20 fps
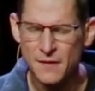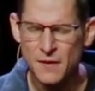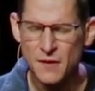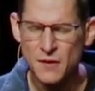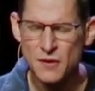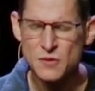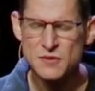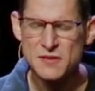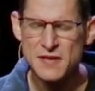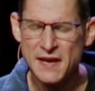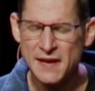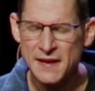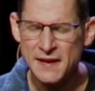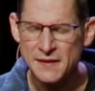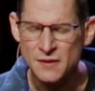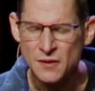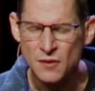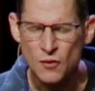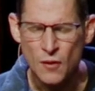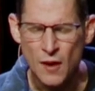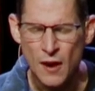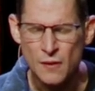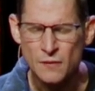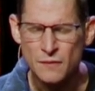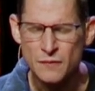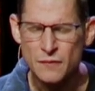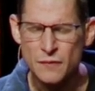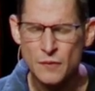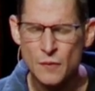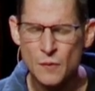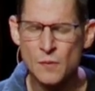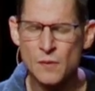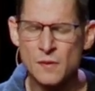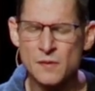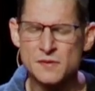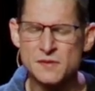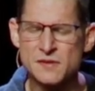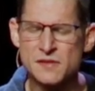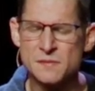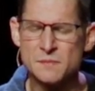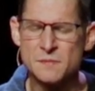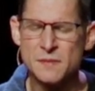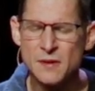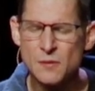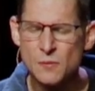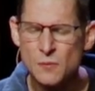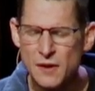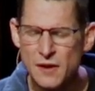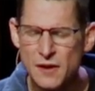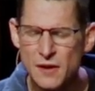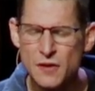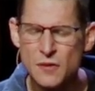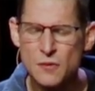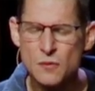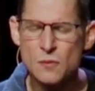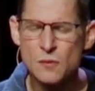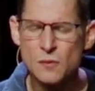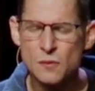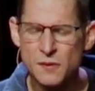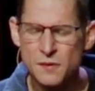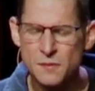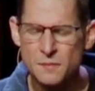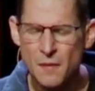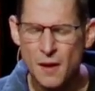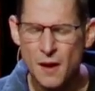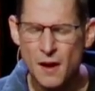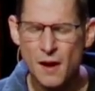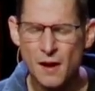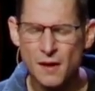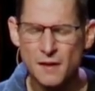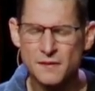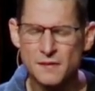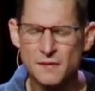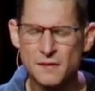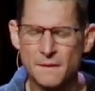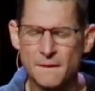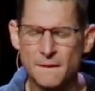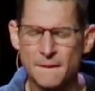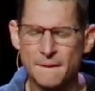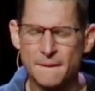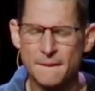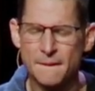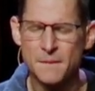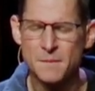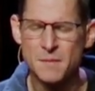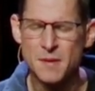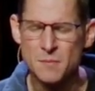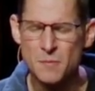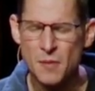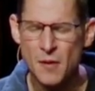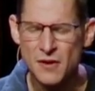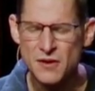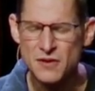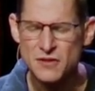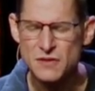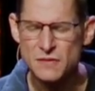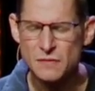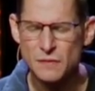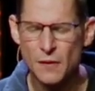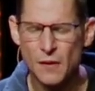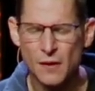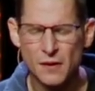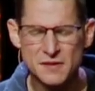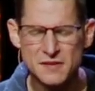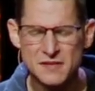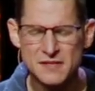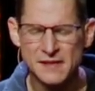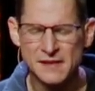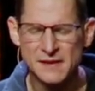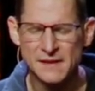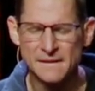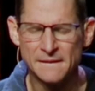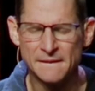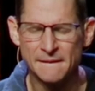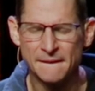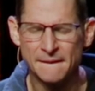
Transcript: you taking the crown of thorns and being ridiculed and mocked, being punished for our sin.